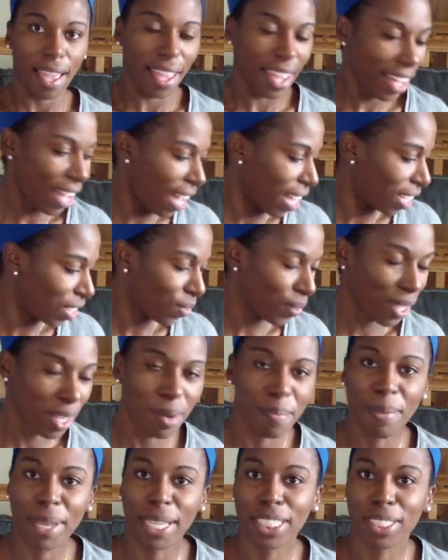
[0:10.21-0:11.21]
Hey guys,
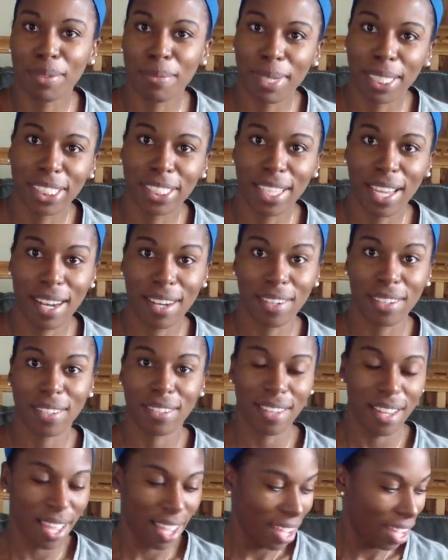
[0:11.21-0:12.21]
welcome back to my
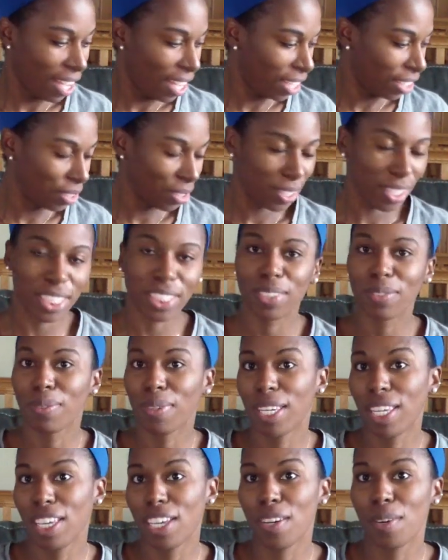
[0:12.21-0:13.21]
channel. In today's
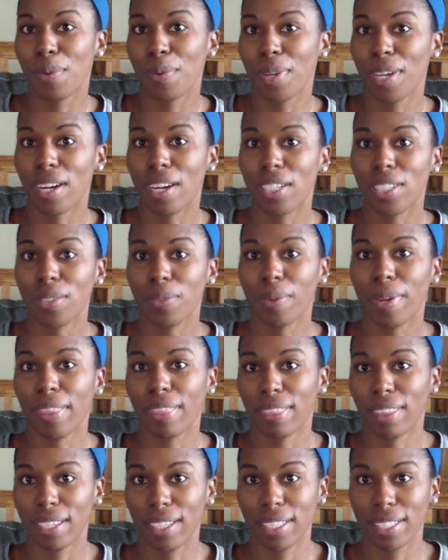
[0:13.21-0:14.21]
video we are doing
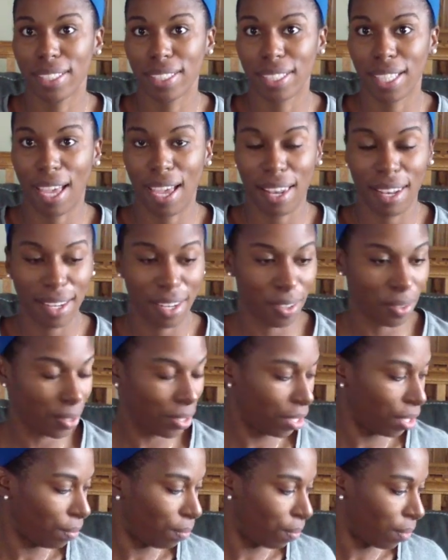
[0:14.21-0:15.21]
things a little
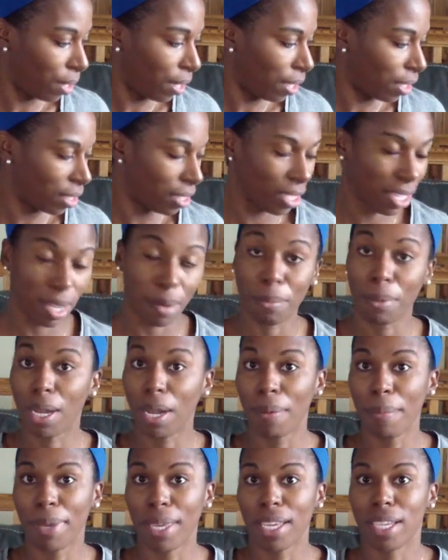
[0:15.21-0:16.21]
different. I'm
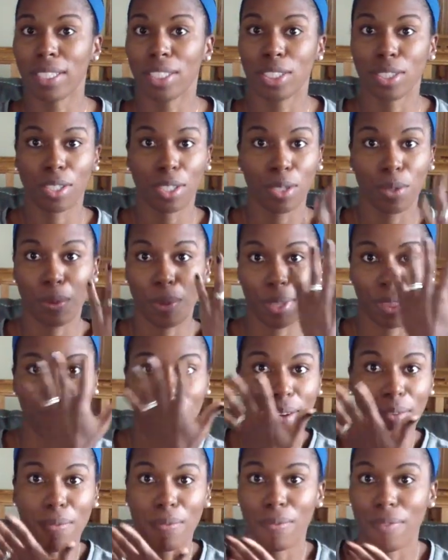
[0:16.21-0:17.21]
coming onto you
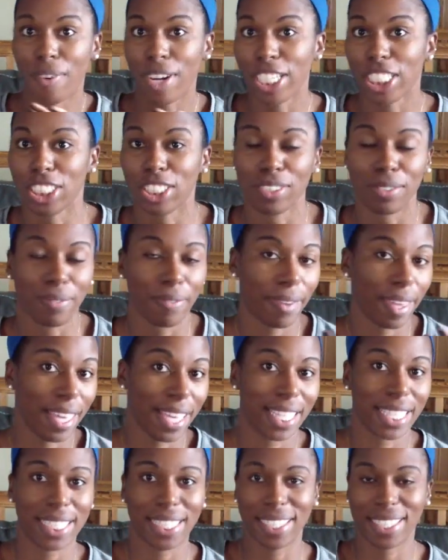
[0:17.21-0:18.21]
with a fresh
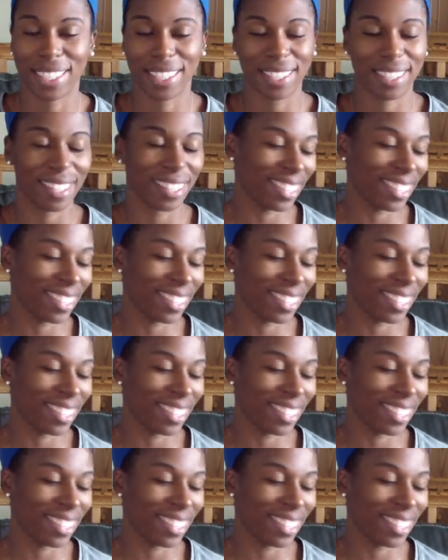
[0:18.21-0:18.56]
face.